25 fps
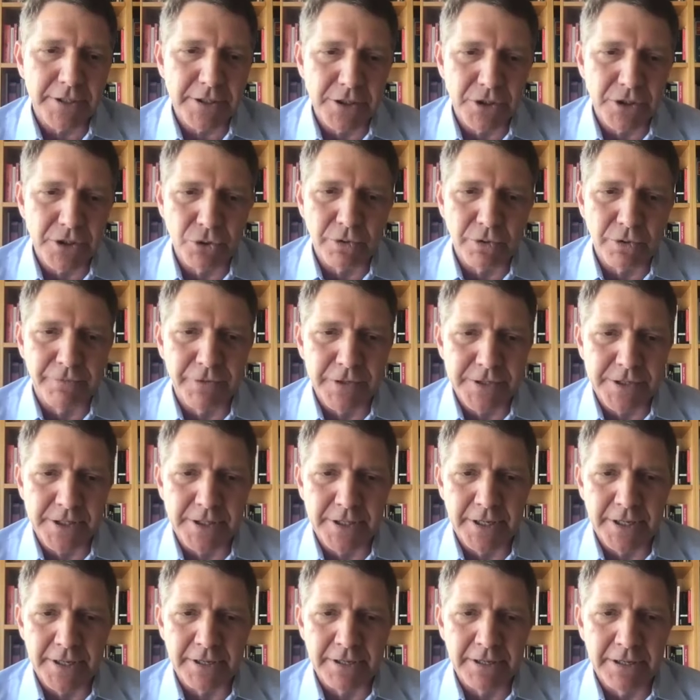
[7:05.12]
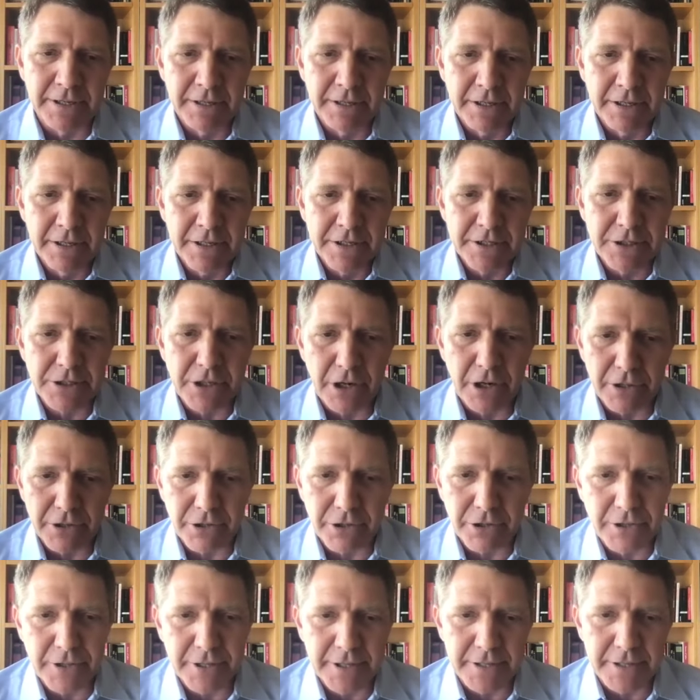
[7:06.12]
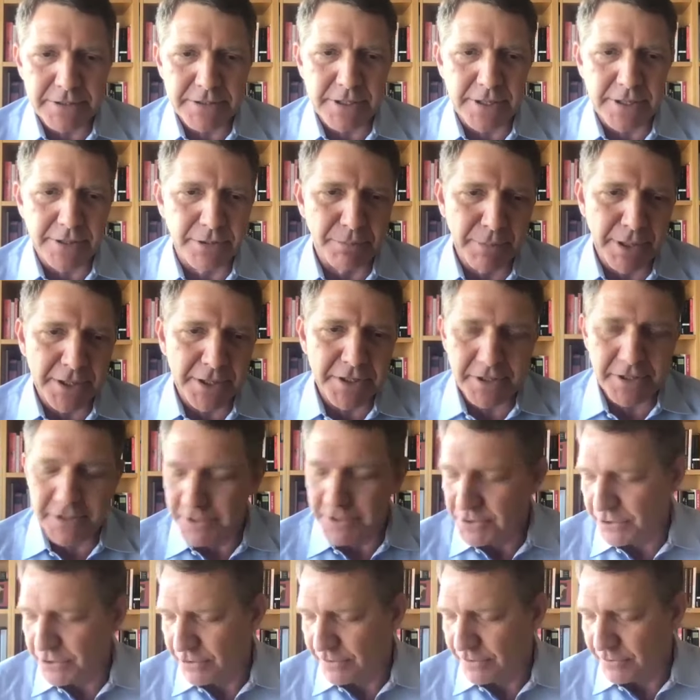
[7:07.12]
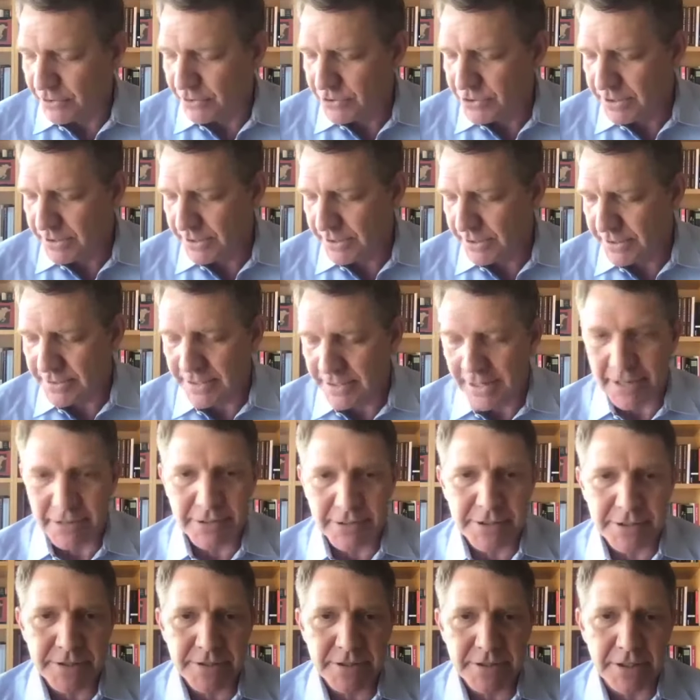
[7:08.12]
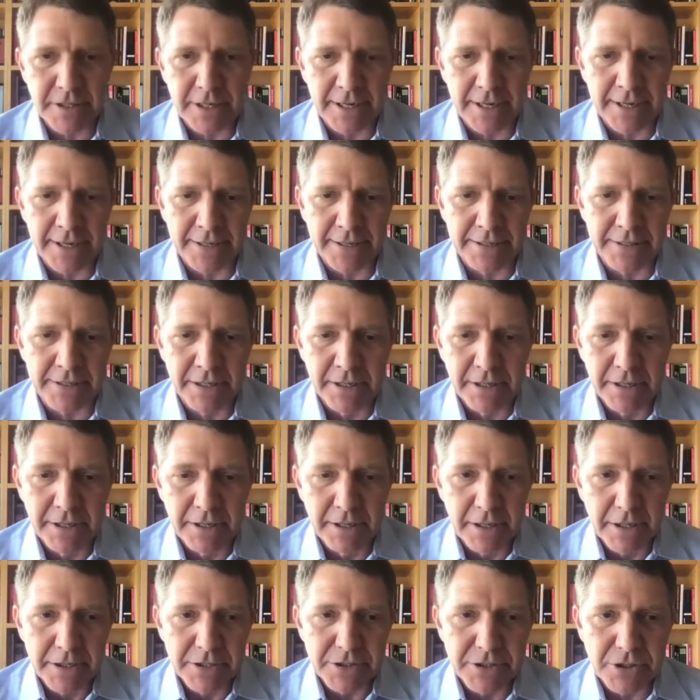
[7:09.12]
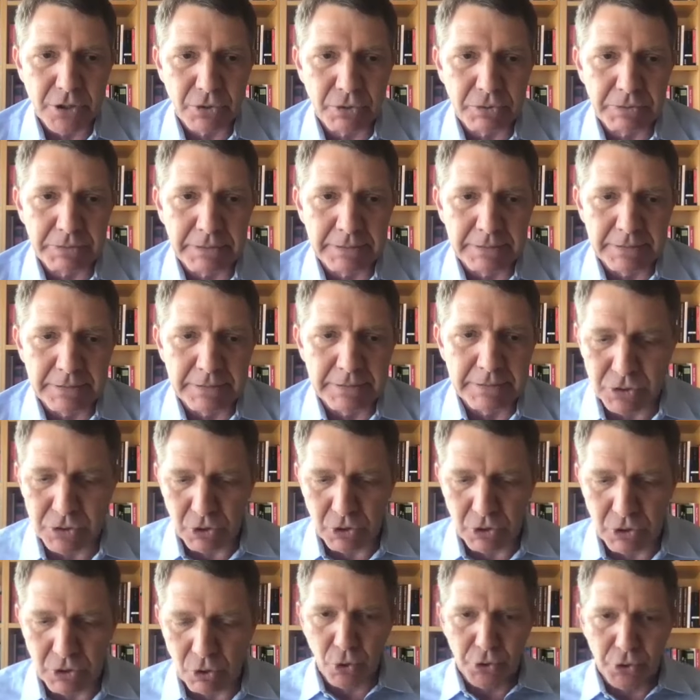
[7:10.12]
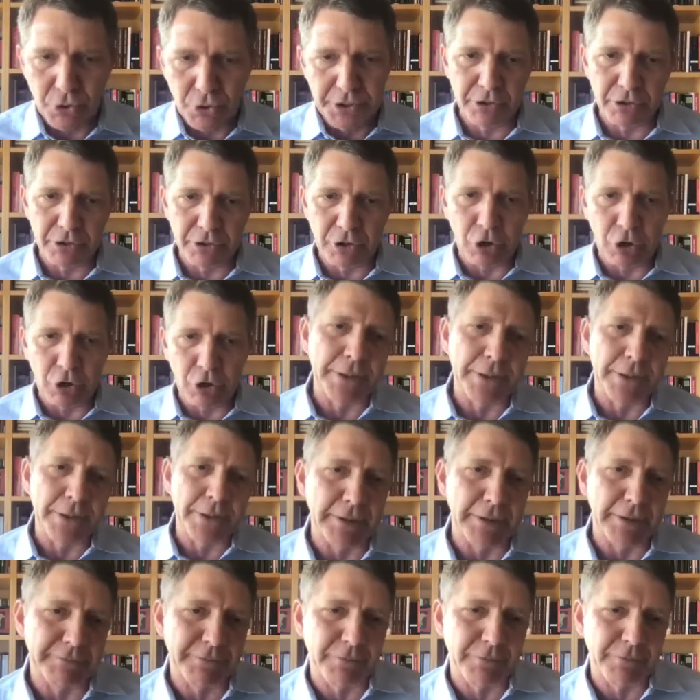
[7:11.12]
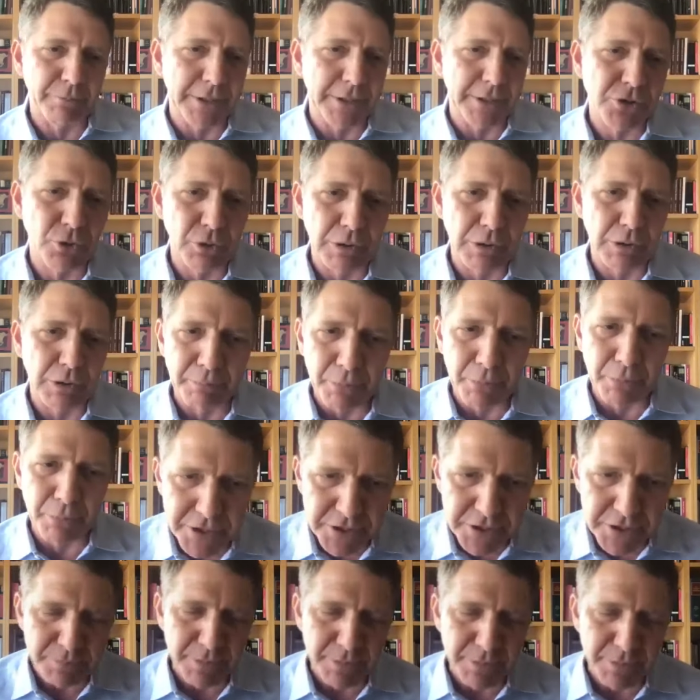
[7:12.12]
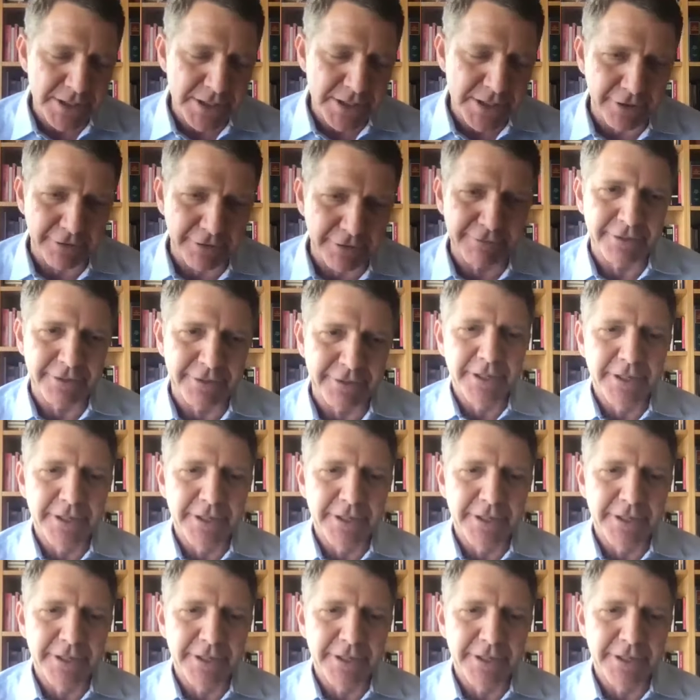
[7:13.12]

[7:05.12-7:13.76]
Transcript: to do a visiting scholar thing at Southern Methodist University in Dallas. And so this whole year opened up for me to immerse myself